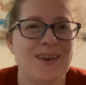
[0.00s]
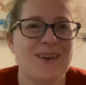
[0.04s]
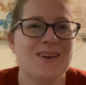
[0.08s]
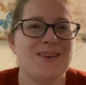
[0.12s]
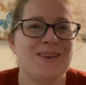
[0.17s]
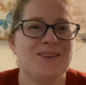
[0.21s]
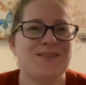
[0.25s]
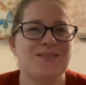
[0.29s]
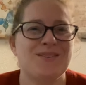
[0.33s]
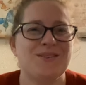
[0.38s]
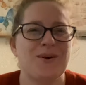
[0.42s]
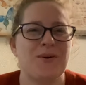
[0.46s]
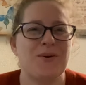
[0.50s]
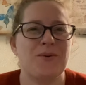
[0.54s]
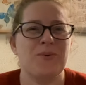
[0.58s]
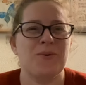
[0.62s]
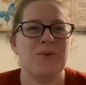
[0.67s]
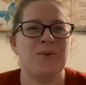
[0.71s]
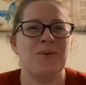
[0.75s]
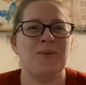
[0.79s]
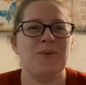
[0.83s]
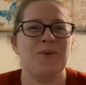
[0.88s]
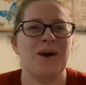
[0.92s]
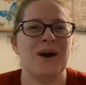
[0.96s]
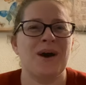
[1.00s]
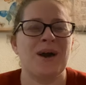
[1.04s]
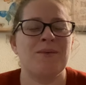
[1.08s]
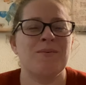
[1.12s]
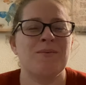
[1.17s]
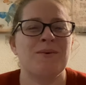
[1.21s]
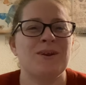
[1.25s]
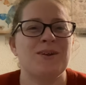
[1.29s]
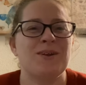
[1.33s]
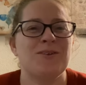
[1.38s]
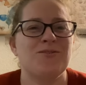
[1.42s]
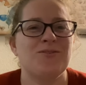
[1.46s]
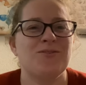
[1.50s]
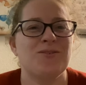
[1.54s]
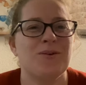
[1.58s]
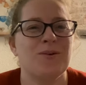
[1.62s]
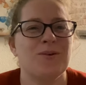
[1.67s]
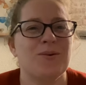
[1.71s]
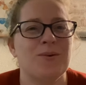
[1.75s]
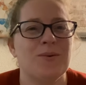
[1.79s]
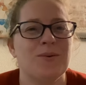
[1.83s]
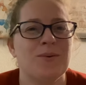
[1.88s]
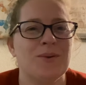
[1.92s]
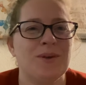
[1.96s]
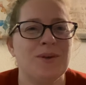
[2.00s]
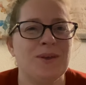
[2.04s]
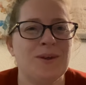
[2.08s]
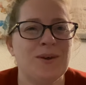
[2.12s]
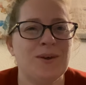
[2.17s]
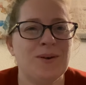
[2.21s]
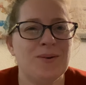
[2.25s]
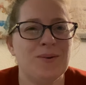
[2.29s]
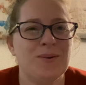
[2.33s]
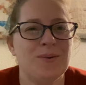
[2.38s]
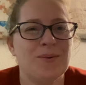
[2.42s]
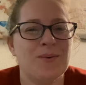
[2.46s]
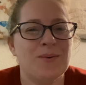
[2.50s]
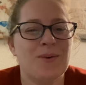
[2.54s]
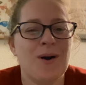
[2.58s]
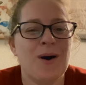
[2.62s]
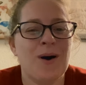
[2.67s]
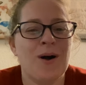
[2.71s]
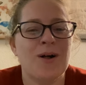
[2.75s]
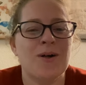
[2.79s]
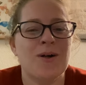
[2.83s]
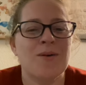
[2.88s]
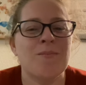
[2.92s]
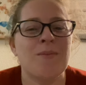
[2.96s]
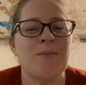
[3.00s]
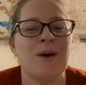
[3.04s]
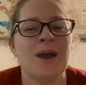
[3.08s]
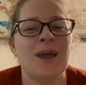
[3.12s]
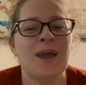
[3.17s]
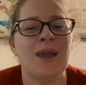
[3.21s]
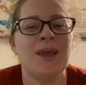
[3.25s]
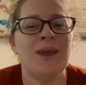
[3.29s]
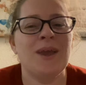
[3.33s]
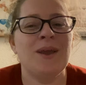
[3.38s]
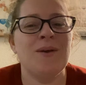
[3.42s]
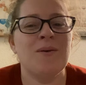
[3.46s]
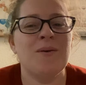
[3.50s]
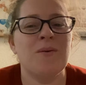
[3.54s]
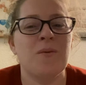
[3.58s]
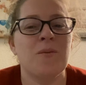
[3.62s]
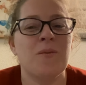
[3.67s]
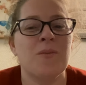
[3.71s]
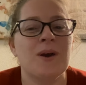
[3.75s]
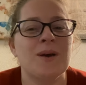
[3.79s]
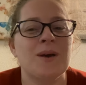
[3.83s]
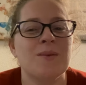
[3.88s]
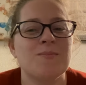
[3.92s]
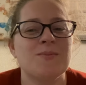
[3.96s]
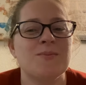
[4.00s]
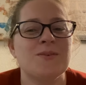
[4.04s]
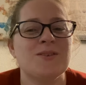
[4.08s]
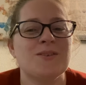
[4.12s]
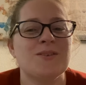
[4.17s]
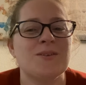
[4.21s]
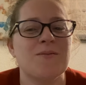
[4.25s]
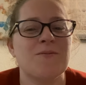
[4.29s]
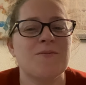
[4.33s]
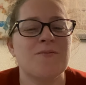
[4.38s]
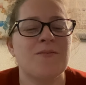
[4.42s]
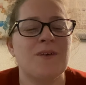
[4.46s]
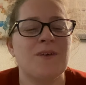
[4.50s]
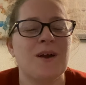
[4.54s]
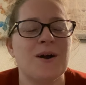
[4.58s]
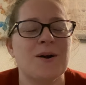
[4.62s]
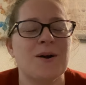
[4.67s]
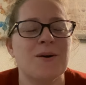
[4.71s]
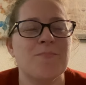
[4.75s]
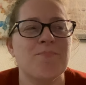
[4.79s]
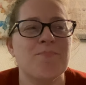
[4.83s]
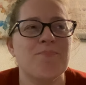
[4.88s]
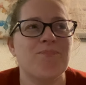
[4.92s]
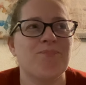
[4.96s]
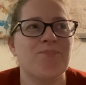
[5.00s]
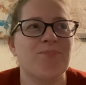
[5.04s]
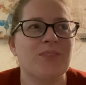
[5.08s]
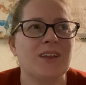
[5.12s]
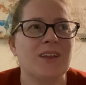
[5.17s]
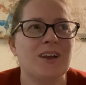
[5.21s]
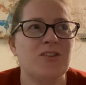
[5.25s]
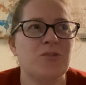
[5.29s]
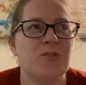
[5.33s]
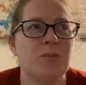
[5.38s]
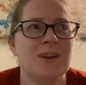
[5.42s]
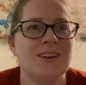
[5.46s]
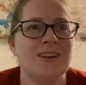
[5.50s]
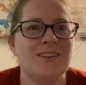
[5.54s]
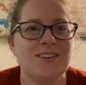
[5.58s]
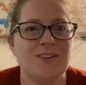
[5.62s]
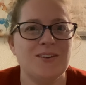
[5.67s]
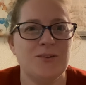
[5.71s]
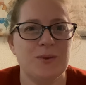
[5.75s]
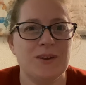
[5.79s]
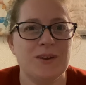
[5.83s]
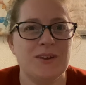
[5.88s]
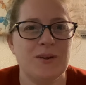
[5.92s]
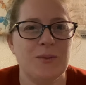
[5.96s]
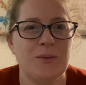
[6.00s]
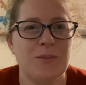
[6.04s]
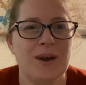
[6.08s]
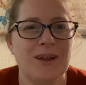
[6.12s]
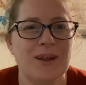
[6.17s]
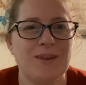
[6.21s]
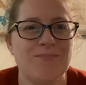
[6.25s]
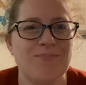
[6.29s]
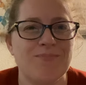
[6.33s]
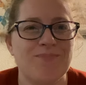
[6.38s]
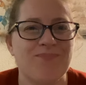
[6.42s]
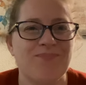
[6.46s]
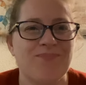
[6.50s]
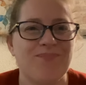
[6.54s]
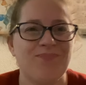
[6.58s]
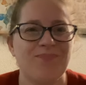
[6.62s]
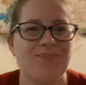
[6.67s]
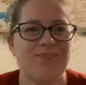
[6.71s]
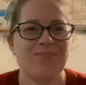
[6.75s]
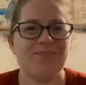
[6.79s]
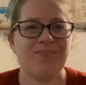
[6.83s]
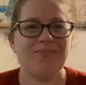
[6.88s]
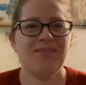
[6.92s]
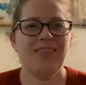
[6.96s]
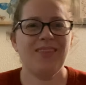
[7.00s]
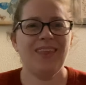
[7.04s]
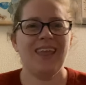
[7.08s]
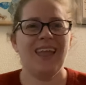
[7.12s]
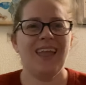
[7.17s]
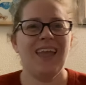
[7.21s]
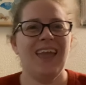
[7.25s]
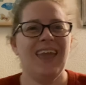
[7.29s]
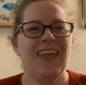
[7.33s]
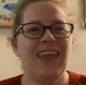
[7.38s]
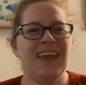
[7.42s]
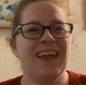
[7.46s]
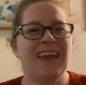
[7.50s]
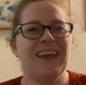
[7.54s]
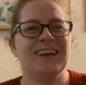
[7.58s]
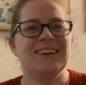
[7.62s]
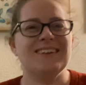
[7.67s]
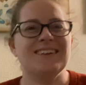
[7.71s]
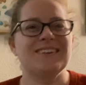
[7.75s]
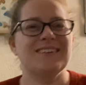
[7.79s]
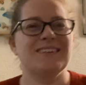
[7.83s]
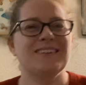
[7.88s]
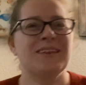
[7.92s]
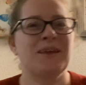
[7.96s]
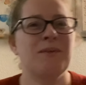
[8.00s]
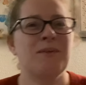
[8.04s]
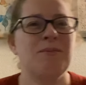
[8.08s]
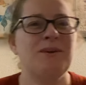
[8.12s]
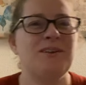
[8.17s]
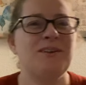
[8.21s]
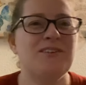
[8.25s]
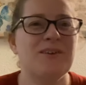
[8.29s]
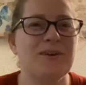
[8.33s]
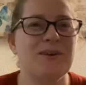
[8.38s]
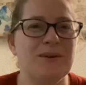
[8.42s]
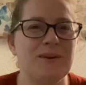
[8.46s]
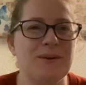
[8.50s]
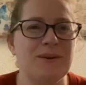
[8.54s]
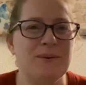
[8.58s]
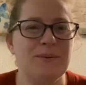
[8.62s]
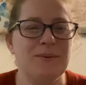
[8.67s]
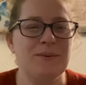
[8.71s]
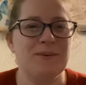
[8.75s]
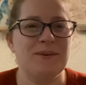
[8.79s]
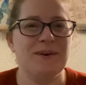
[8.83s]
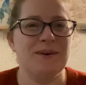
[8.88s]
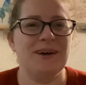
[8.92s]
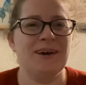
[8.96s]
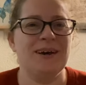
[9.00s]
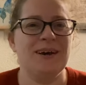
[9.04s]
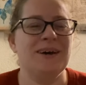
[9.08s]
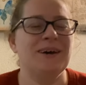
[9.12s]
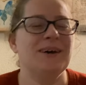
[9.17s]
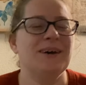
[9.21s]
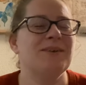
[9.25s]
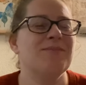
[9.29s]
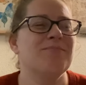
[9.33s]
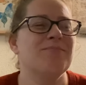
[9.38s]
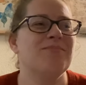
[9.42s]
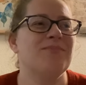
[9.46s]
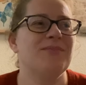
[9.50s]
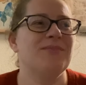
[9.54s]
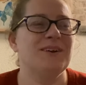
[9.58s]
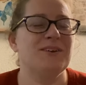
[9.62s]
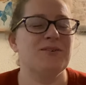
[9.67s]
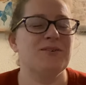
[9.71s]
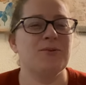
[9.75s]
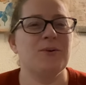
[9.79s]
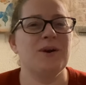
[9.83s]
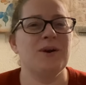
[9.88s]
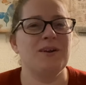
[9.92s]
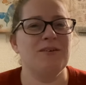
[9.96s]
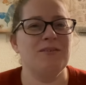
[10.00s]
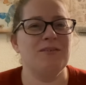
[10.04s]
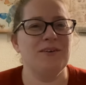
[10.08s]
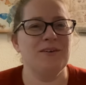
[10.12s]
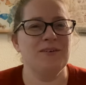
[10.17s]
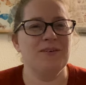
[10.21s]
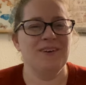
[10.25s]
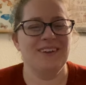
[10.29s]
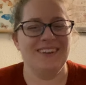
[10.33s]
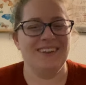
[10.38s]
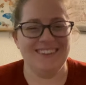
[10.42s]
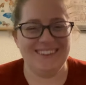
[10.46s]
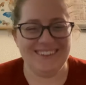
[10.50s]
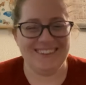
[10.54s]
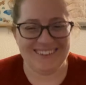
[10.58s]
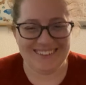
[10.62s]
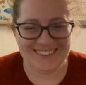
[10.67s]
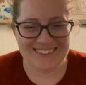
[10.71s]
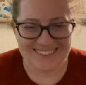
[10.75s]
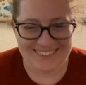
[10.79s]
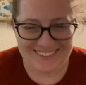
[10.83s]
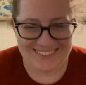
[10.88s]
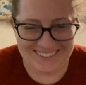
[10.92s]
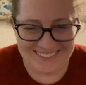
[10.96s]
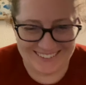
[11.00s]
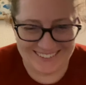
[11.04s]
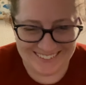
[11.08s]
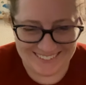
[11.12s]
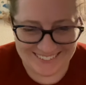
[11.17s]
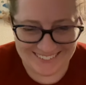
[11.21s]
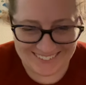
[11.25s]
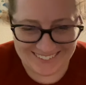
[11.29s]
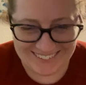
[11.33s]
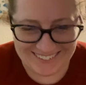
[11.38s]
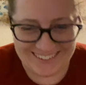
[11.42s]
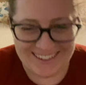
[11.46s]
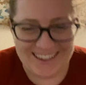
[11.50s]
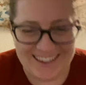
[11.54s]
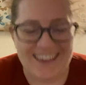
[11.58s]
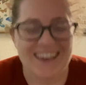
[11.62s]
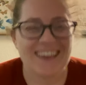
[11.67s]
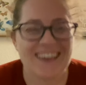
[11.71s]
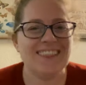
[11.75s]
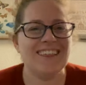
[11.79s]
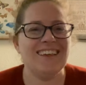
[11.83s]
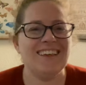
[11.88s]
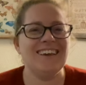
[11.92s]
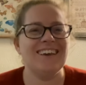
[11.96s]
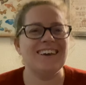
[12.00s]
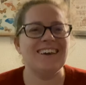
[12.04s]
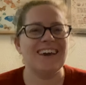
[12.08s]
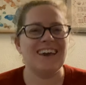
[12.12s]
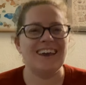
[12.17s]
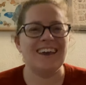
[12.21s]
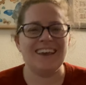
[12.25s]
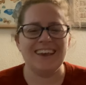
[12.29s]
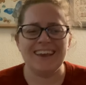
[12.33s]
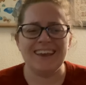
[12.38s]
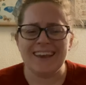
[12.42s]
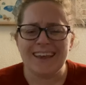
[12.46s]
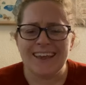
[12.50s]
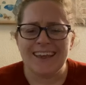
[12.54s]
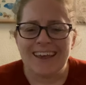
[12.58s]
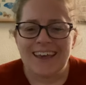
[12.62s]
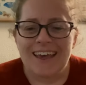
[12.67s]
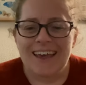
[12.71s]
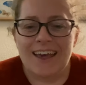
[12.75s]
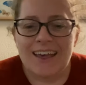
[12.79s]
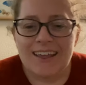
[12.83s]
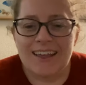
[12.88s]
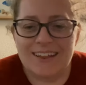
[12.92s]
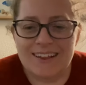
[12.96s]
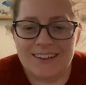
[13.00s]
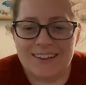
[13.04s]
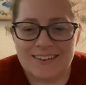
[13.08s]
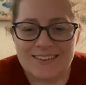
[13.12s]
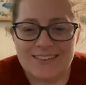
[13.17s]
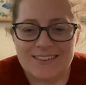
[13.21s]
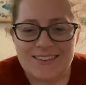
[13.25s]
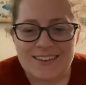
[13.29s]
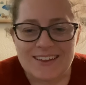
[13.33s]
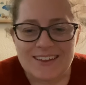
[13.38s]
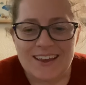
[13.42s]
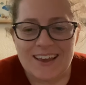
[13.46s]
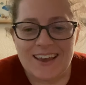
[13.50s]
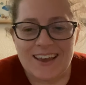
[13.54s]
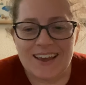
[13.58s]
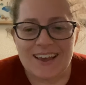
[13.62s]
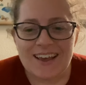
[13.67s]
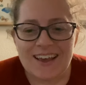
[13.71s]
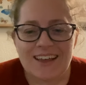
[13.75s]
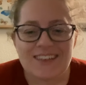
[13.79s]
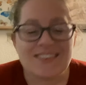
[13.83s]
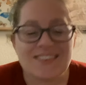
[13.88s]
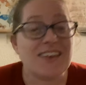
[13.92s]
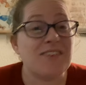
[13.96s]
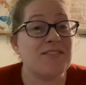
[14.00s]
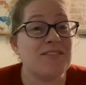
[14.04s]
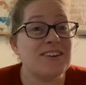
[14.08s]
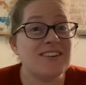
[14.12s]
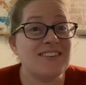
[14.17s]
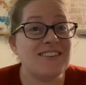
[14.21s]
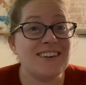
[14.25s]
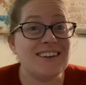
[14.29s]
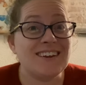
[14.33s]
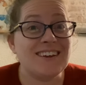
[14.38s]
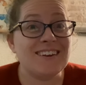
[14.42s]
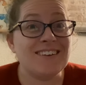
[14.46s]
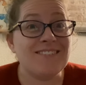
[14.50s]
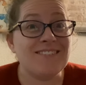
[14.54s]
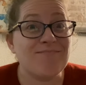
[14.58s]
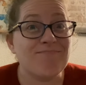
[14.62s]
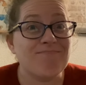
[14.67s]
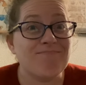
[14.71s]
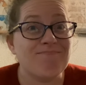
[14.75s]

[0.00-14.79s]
So I'm gonna show you all my WIPs from 2021. And let me tell you, there's quite a few. I think I, let's see, 17.